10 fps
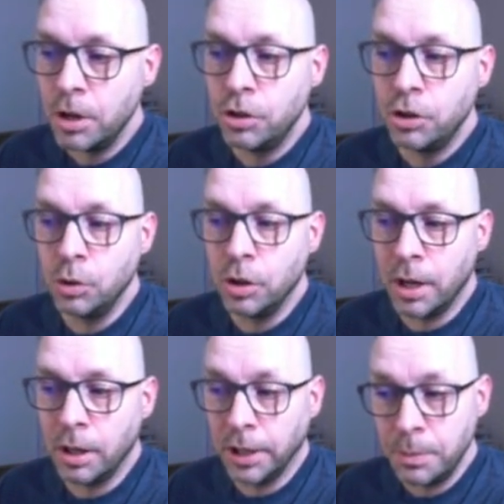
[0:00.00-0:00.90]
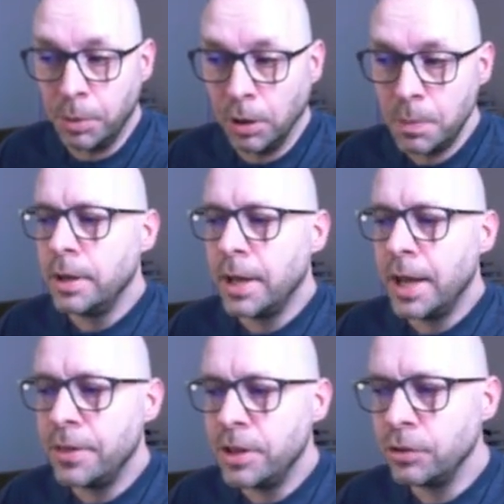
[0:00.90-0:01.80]
to a label.
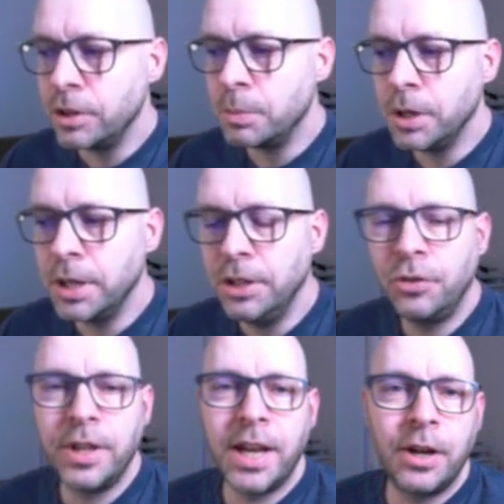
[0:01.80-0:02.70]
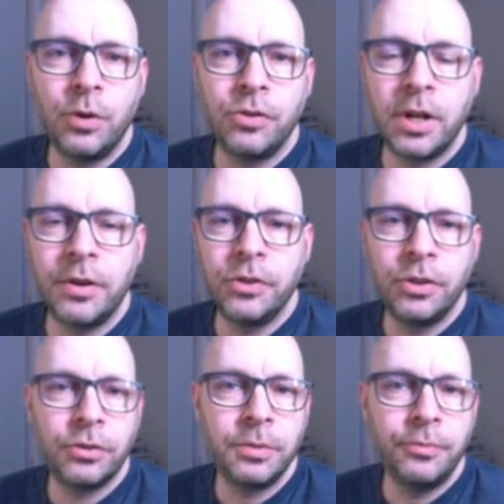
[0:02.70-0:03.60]
And this number is the address of a
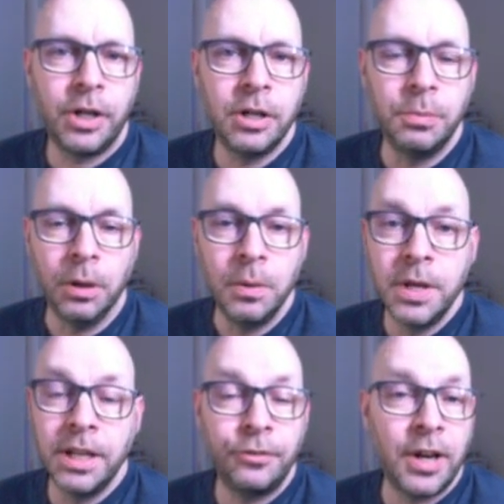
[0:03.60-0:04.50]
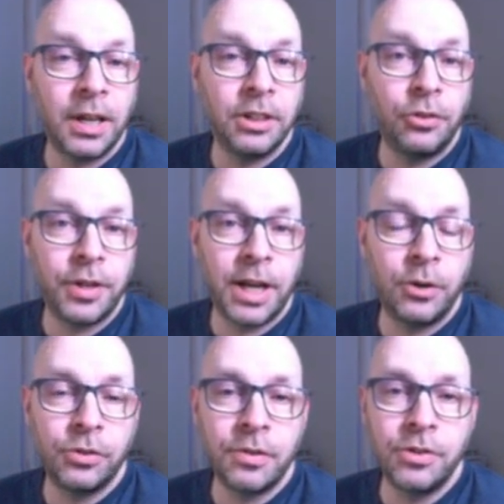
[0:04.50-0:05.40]
system variable. In fact, it's the
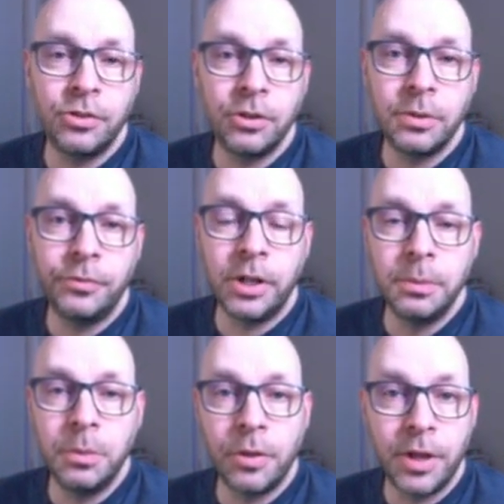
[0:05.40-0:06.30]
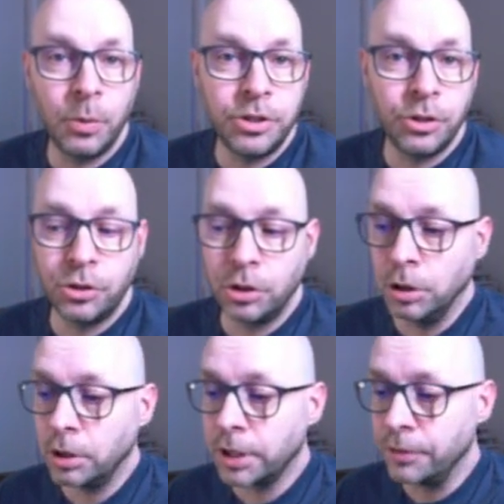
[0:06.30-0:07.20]
address of the system variable that we just took a
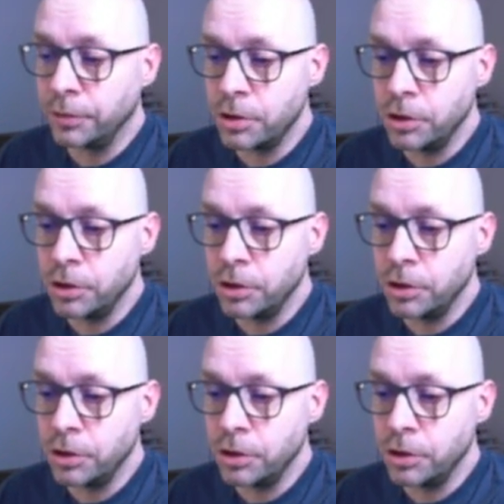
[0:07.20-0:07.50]
look at for the